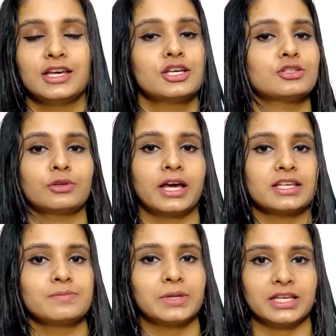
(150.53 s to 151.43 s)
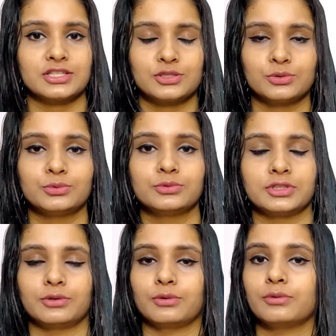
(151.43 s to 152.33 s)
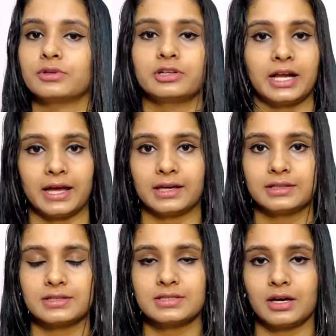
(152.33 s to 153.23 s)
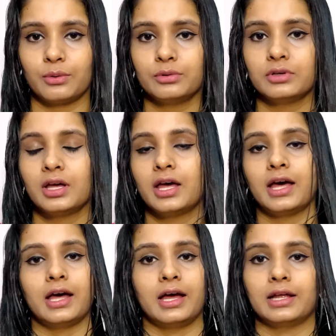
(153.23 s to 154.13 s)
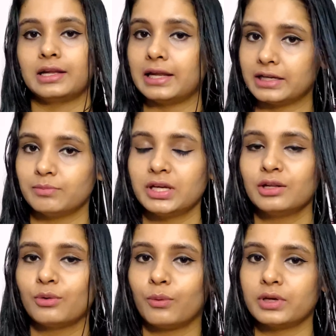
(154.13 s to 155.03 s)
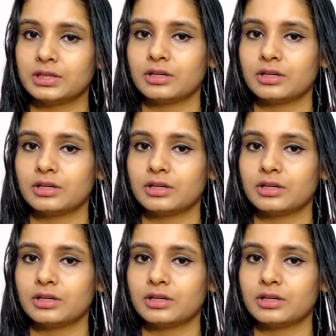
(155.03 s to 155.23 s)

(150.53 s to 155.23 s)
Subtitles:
So guys, please do try this out and let me know in the